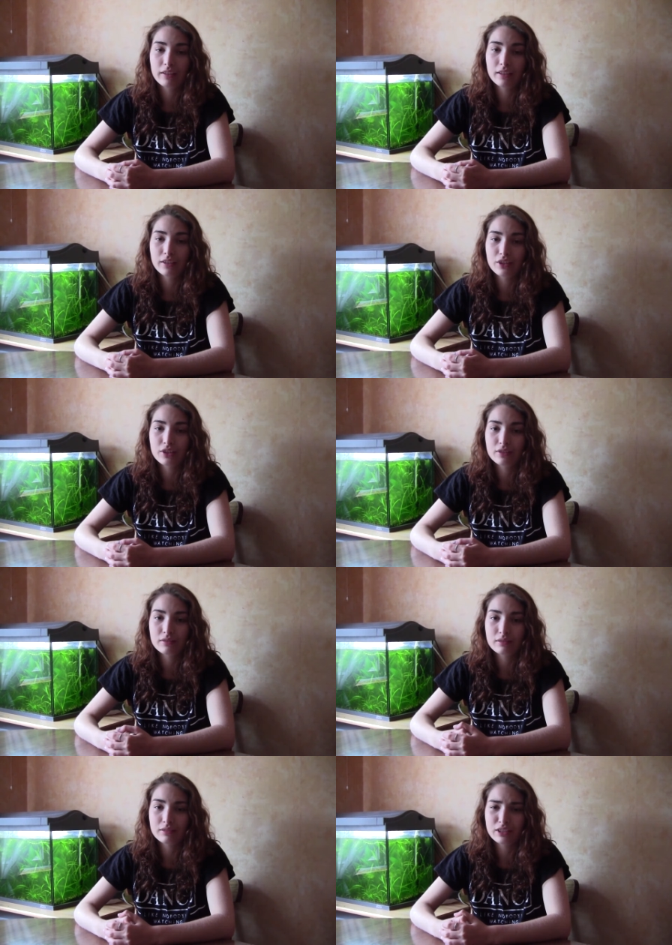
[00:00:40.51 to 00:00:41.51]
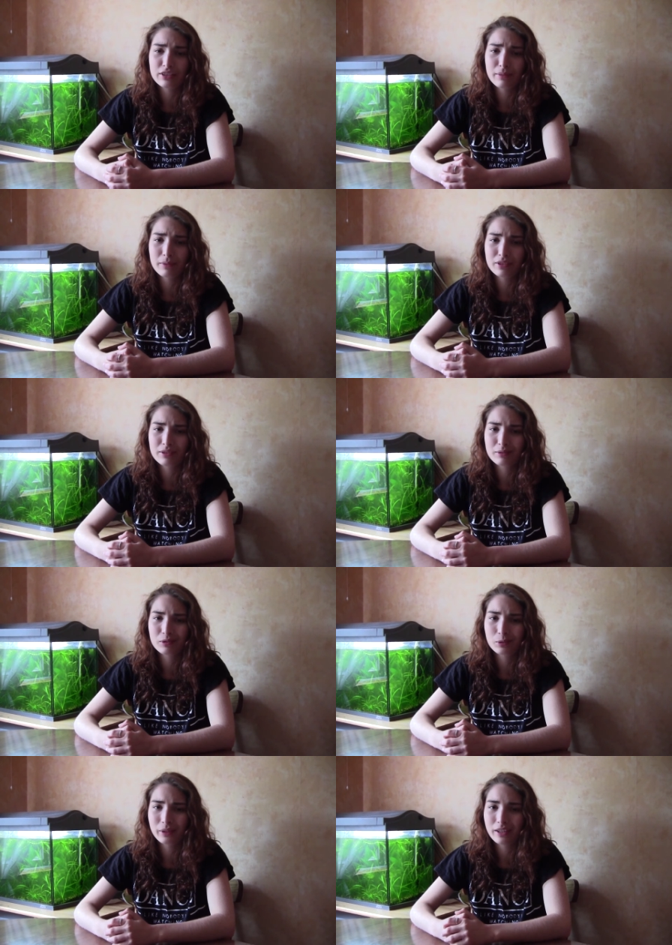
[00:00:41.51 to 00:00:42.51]
Dutch system
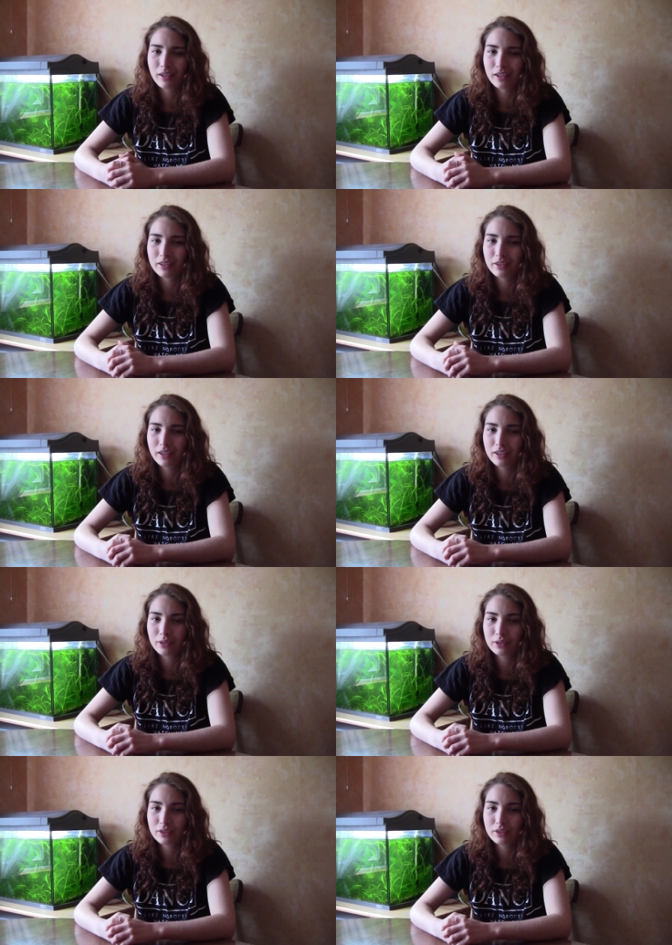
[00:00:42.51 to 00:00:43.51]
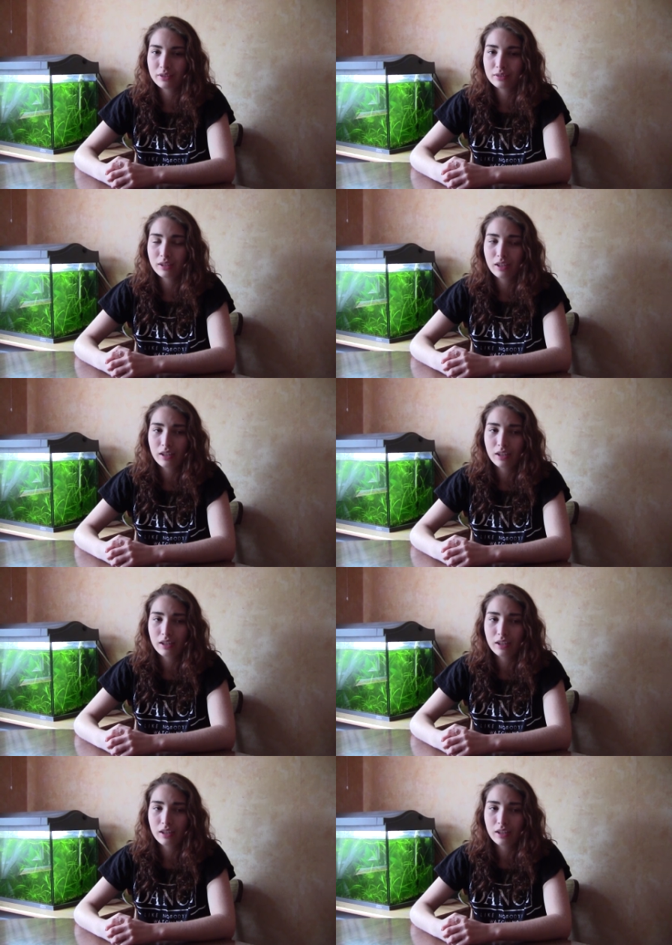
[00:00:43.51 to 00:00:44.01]
is quite hard to get used to.